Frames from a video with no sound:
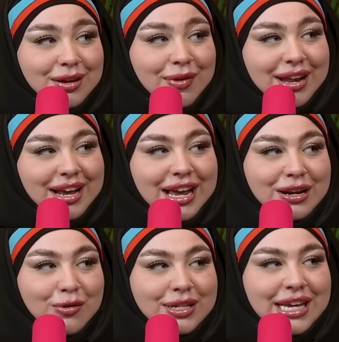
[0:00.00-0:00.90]
they want you to
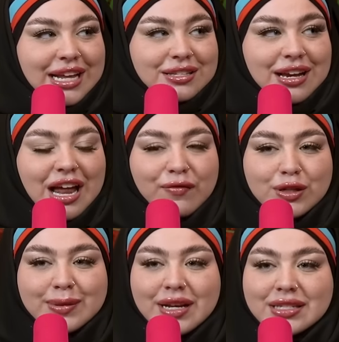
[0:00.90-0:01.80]
get noise canceling
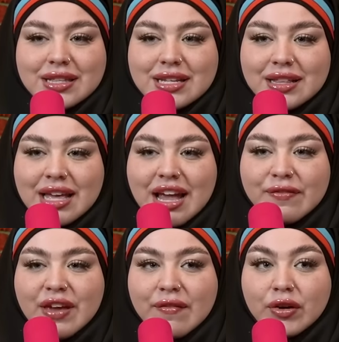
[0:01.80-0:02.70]
headphones because they think that
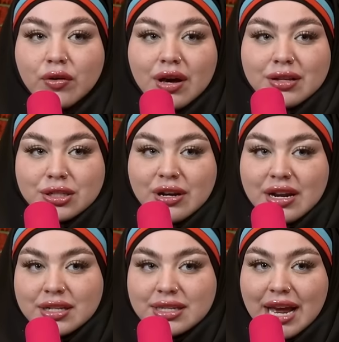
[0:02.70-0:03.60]
if you have no other
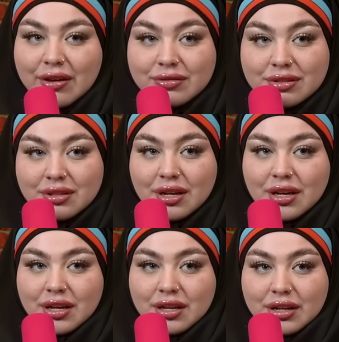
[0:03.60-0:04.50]
surrounding sounds,
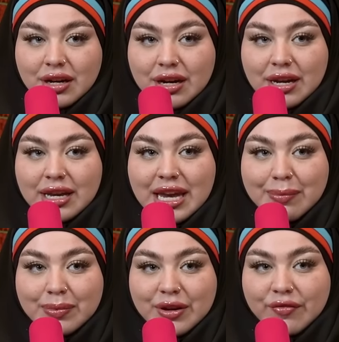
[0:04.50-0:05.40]
you're gonna
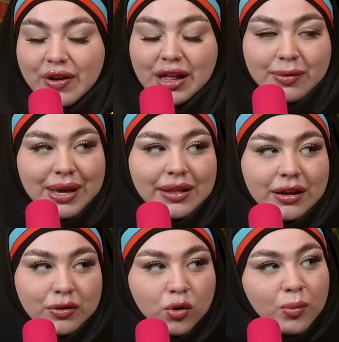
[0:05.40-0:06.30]
keep your volume at like
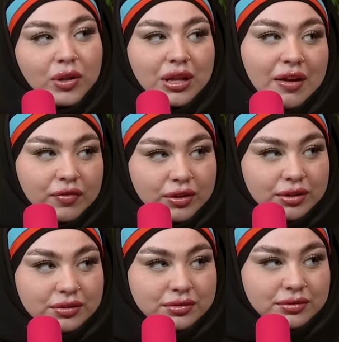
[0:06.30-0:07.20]
a normal level.